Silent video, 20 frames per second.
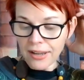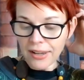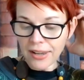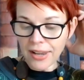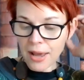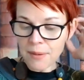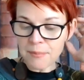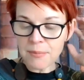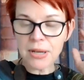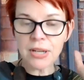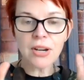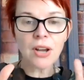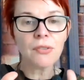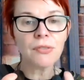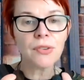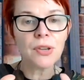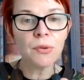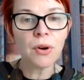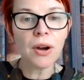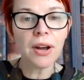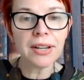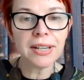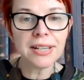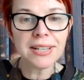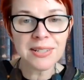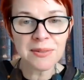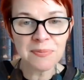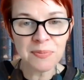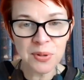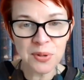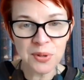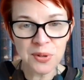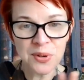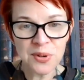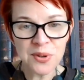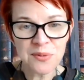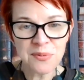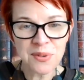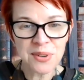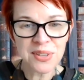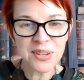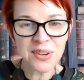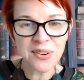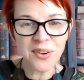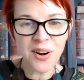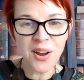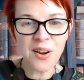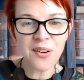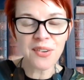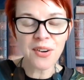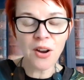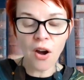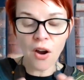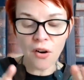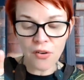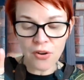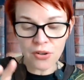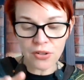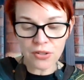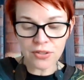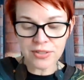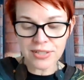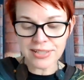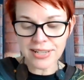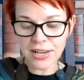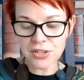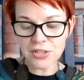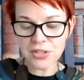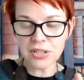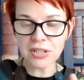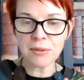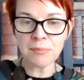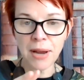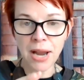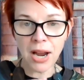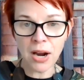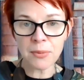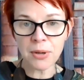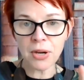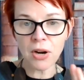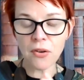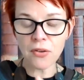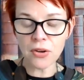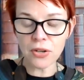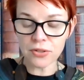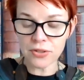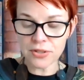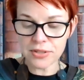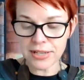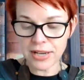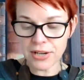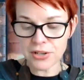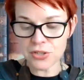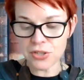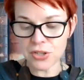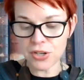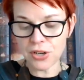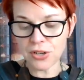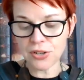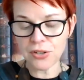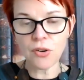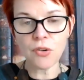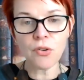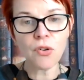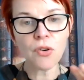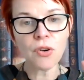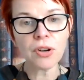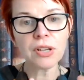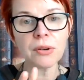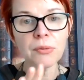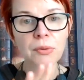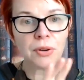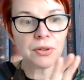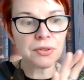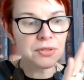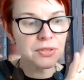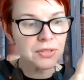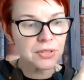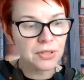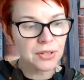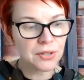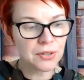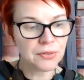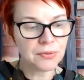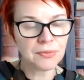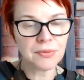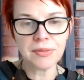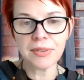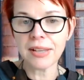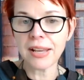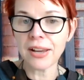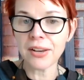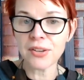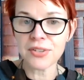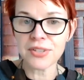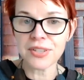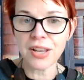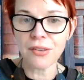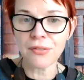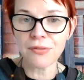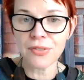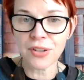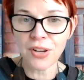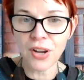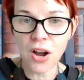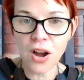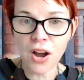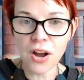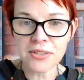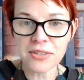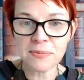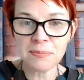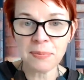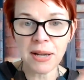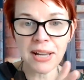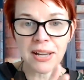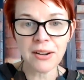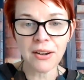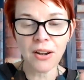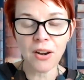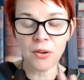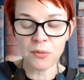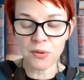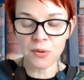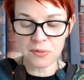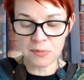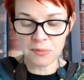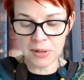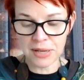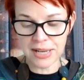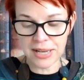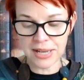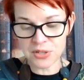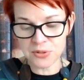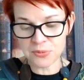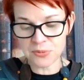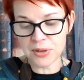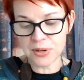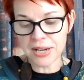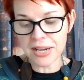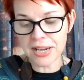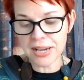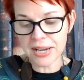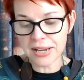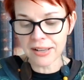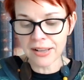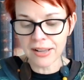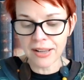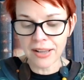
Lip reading: Let me know if you want any support with your own oracle session, empowerment oracle session, or you want to get yourself the cards, play along with me each week,